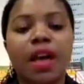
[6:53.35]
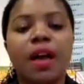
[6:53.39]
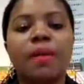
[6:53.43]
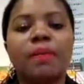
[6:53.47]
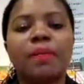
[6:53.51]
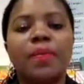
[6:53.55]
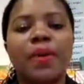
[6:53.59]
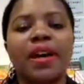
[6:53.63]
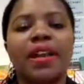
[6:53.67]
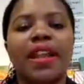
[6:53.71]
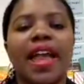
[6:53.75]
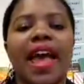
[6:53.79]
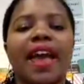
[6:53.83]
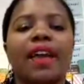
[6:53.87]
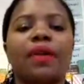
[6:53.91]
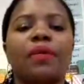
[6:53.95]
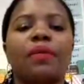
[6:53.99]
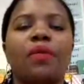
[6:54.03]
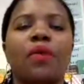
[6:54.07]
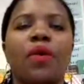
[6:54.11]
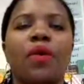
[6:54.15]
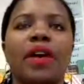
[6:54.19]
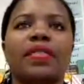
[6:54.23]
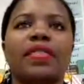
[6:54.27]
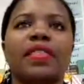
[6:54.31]
but I
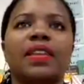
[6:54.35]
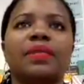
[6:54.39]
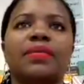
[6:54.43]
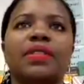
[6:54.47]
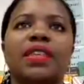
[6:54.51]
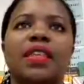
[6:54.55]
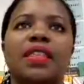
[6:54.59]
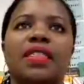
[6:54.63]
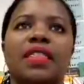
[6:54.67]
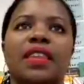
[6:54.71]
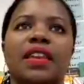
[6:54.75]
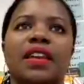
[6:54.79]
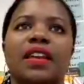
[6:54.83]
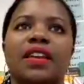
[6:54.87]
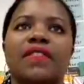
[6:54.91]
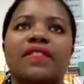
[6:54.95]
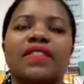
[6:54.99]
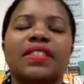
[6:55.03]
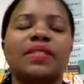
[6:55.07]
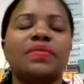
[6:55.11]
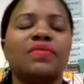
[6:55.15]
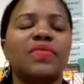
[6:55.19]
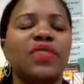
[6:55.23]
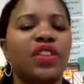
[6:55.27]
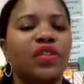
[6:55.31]
want them to think of
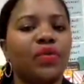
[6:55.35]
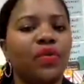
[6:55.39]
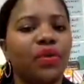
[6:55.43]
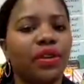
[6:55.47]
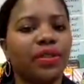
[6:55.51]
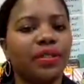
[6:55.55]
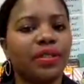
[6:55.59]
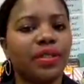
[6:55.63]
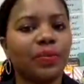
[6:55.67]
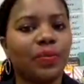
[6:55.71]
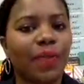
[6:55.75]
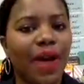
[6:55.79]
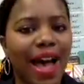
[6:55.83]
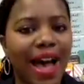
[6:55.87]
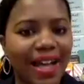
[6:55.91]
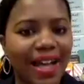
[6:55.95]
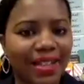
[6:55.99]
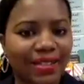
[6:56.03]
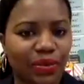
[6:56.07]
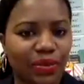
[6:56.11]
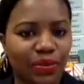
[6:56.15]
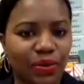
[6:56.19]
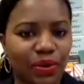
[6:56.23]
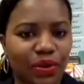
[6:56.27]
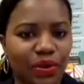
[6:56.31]
as many words as
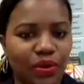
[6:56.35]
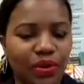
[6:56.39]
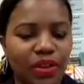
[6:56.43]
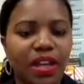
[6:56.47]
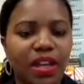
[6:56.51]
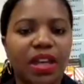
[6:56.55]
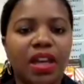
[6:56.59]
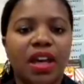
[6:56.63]
possible